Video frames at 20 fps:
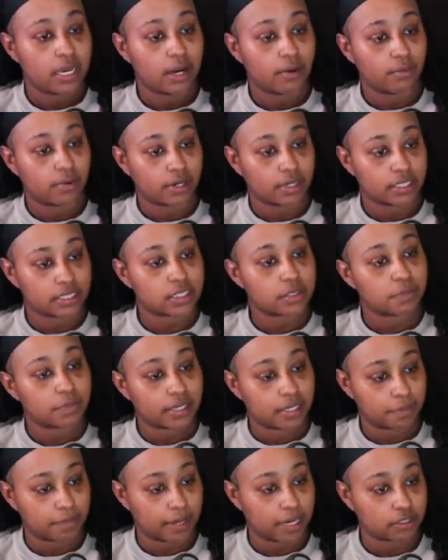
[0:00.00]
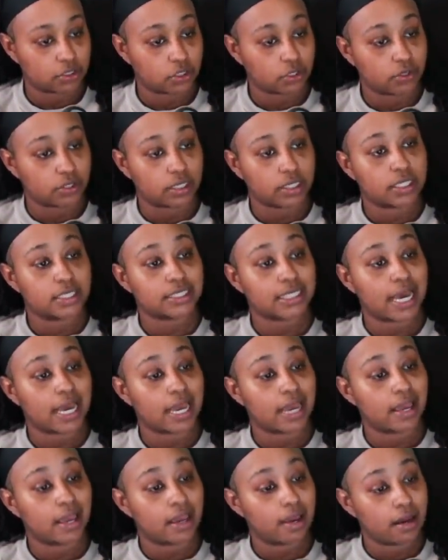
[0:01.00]
and we're gonna speak about Junior because I
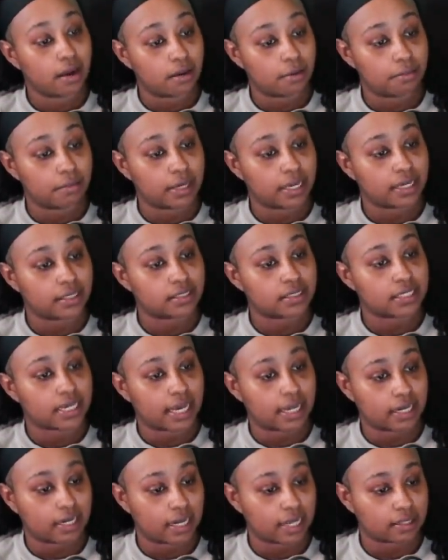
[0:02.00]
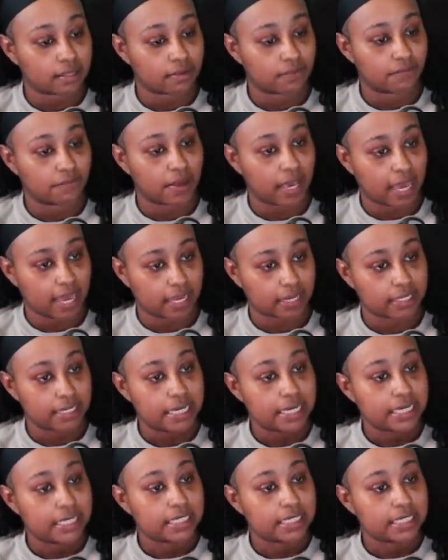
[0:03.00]
am excited at the fact